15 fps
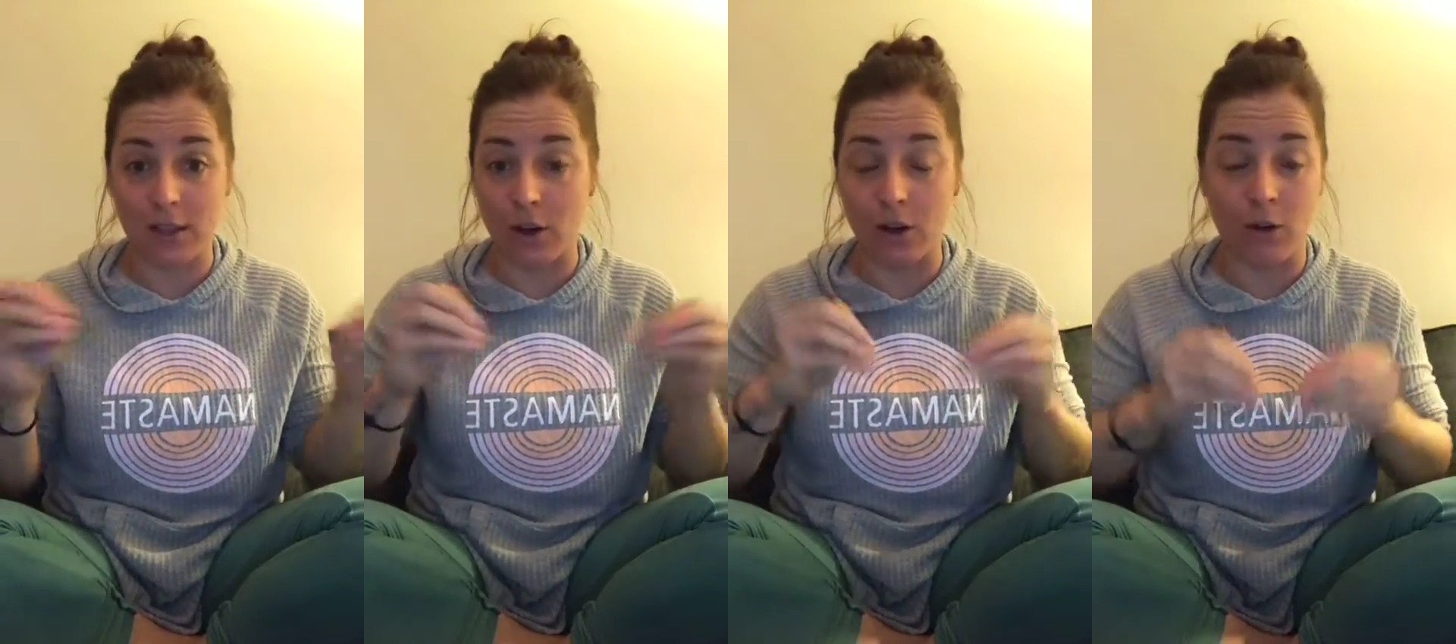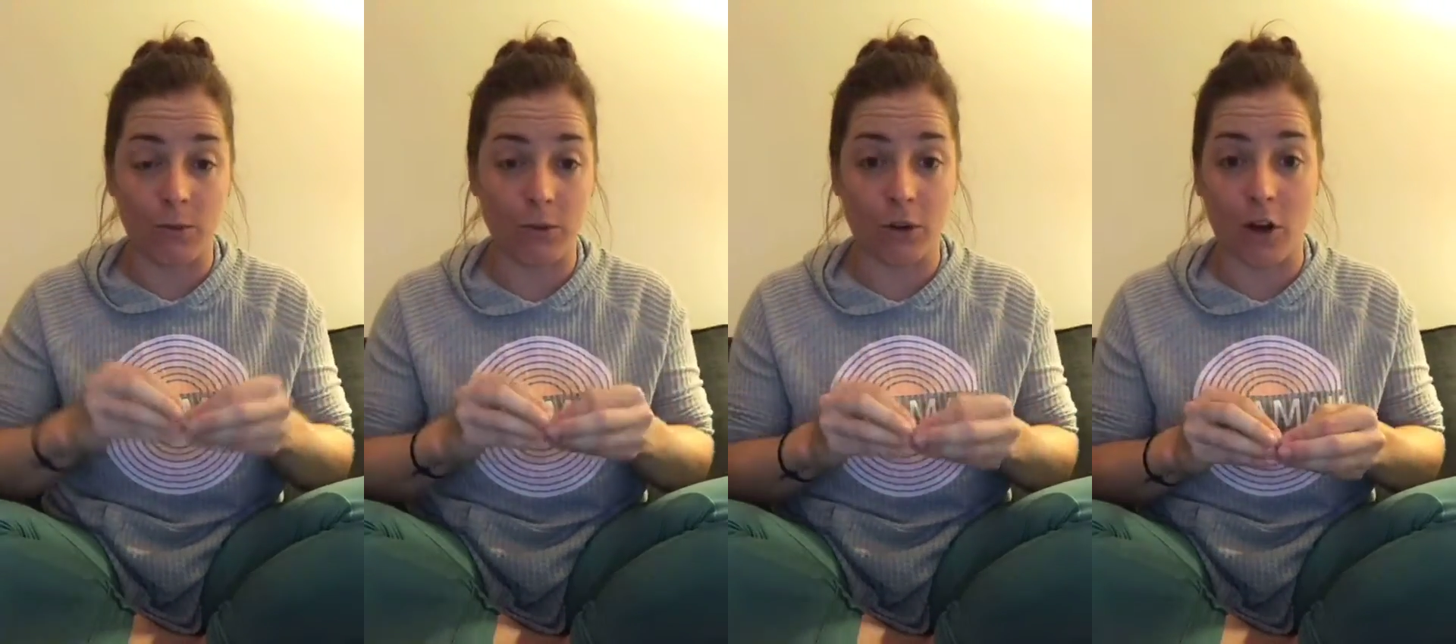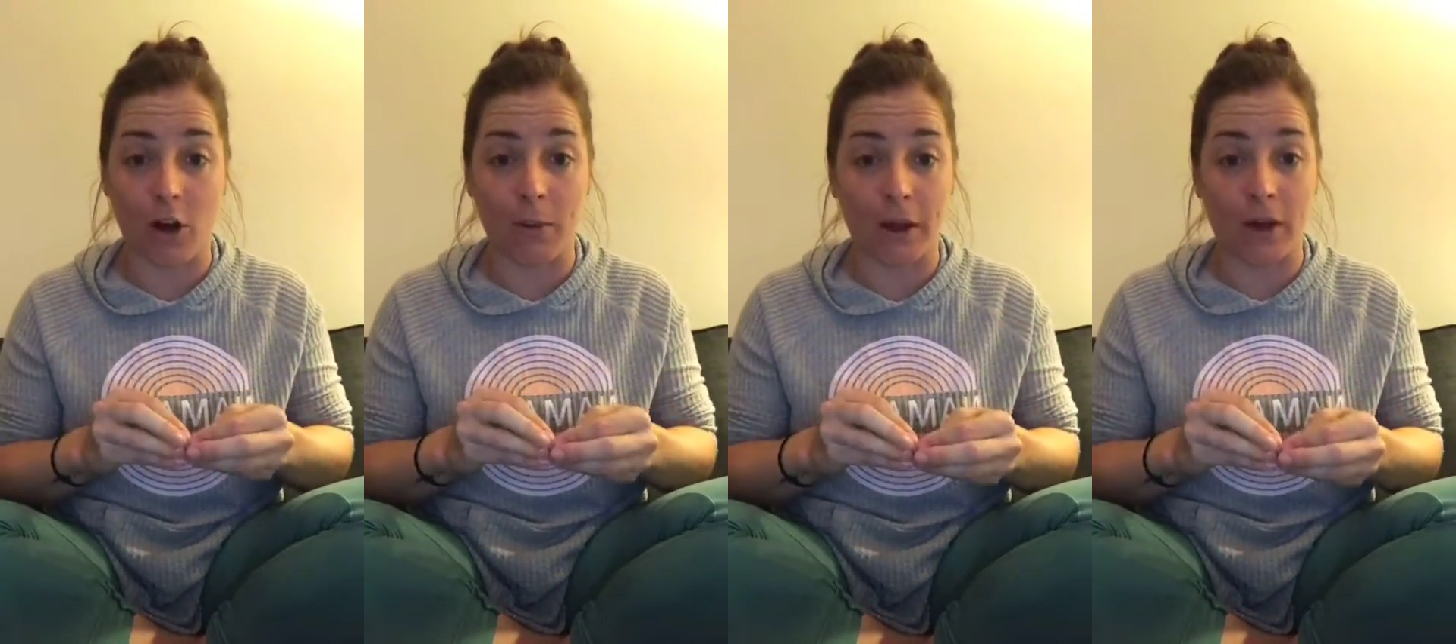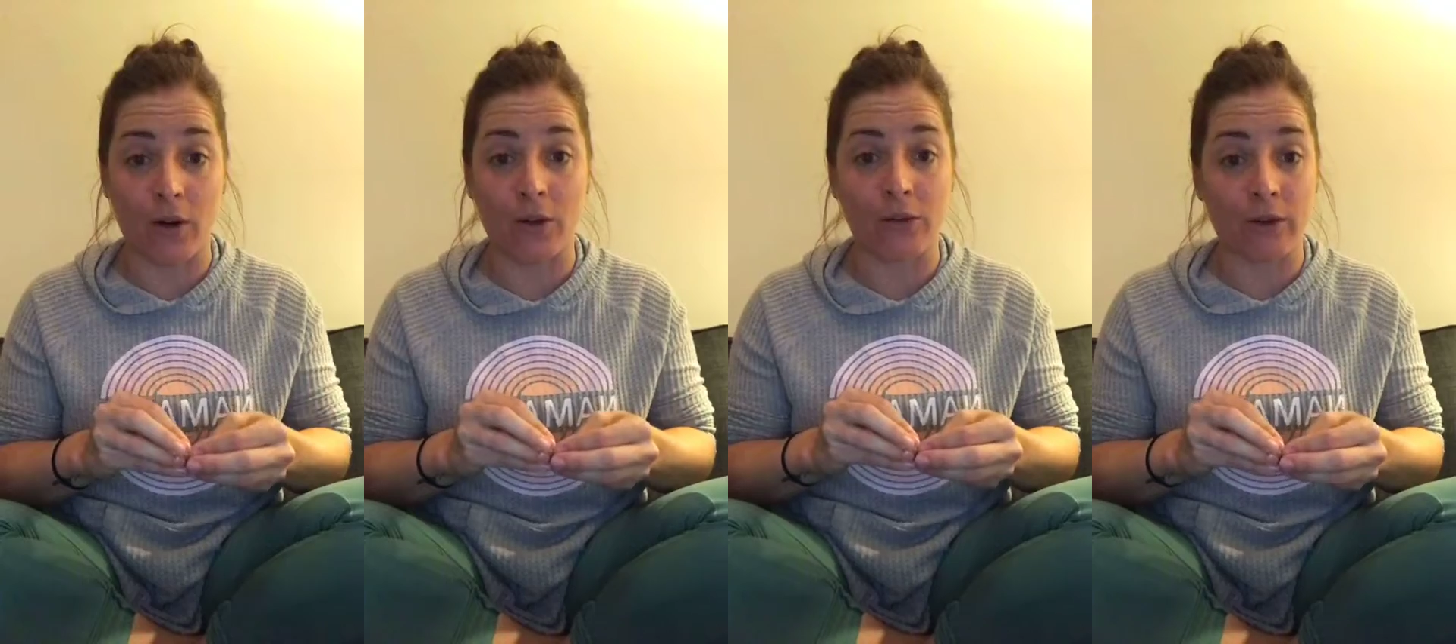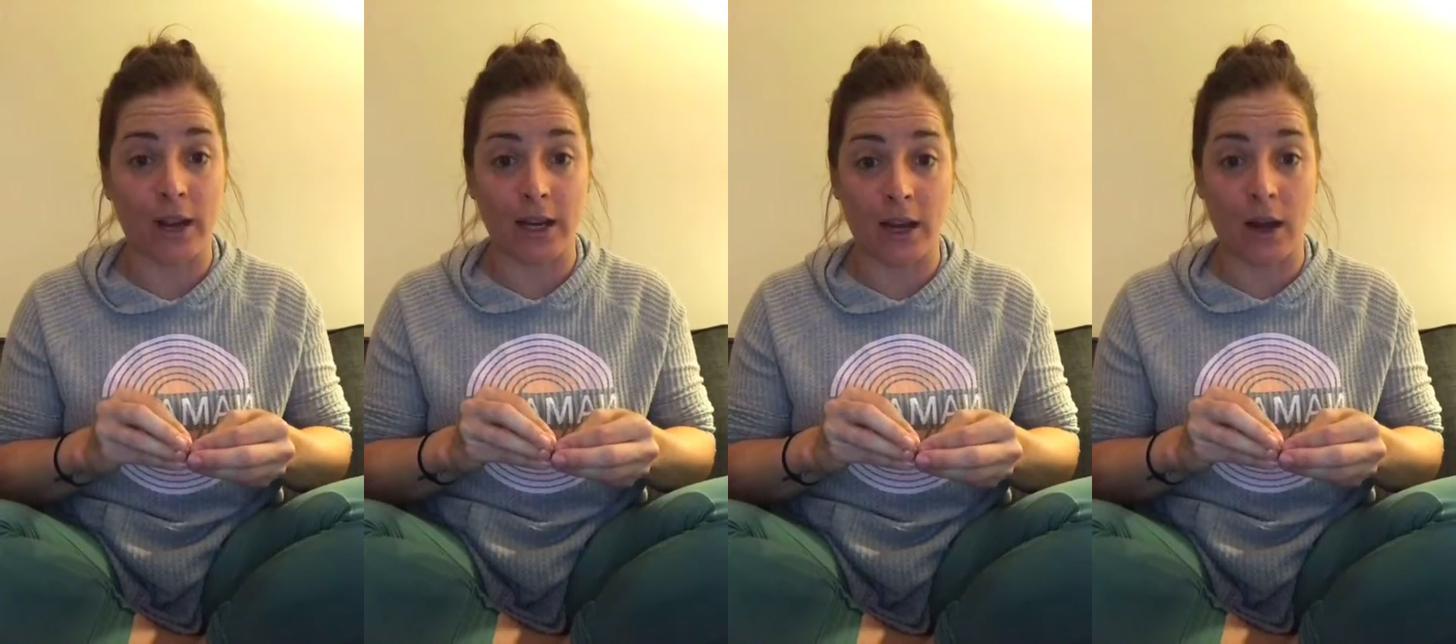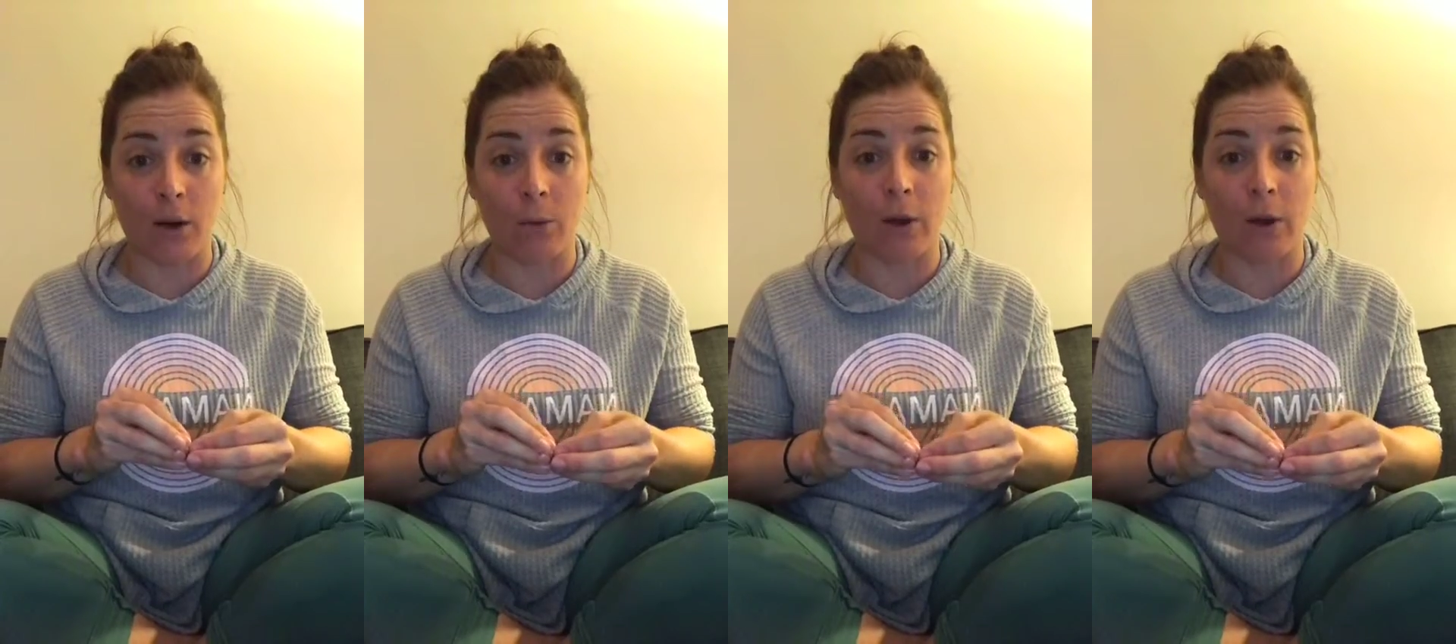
a home to call my own right now,